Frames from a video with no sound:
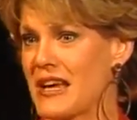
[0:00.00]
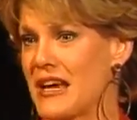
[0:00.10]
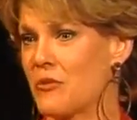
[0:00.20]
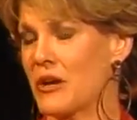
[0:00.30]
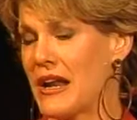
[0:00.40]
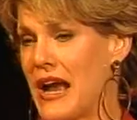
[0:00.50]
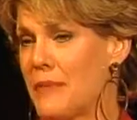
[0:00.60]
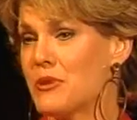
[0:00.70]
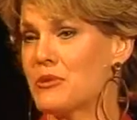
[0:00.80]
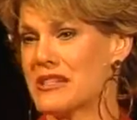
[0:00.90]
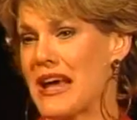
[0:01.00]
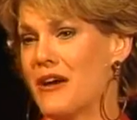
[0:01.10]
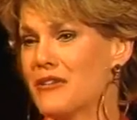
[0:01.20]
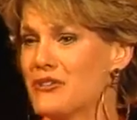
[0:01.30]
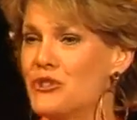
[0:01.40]
And what happened was,
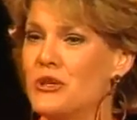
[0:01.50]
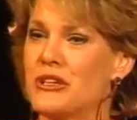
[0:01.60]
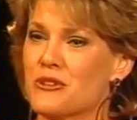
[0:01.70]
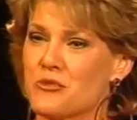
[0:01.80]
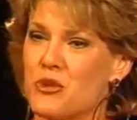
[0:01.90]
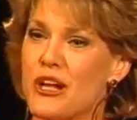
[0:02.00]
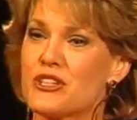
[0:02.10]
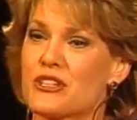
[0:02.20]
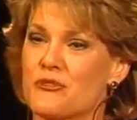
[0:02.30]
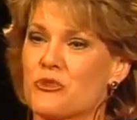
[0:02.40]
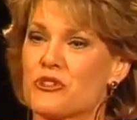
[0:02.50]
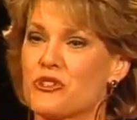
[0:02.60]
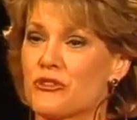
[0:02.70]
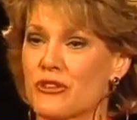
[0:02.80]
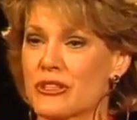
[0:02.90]
out of doing those projects for the
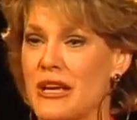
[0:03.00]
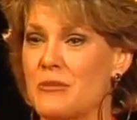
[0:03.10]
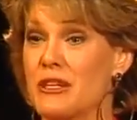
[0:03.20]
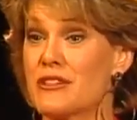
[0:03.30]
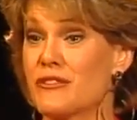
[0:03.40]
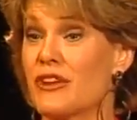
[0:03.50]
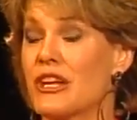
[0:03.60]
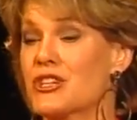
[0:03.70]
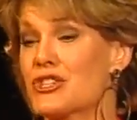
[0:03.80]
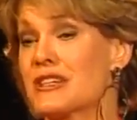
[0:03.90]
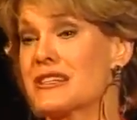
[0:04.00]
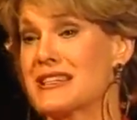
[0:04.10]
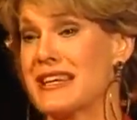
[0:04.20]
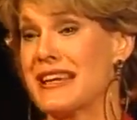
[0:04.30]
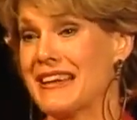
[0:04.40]
Juvenile Diabetes Foundation and
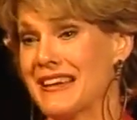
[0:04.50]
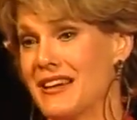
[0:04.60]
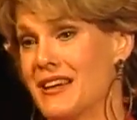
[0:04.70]
seeing